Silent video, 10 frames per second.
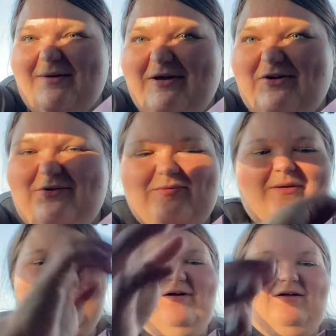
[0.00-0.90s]
my
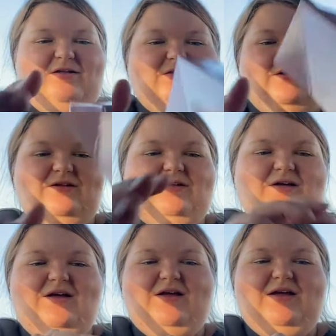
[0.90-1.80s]
Crumbl
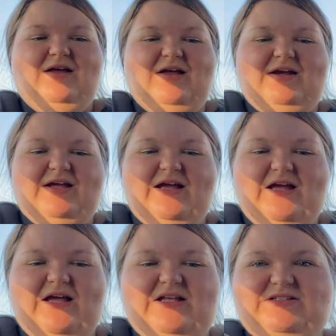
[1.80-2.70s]
and I
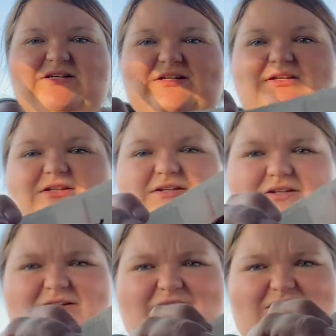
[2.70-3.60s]
got
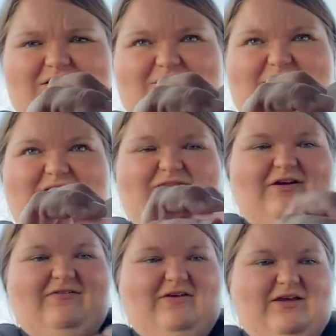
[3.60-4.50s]
red
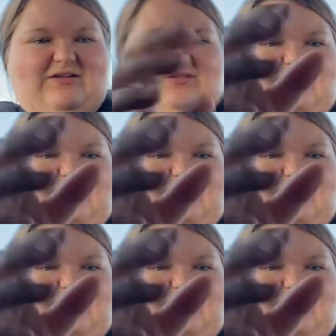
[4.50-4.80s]
velvet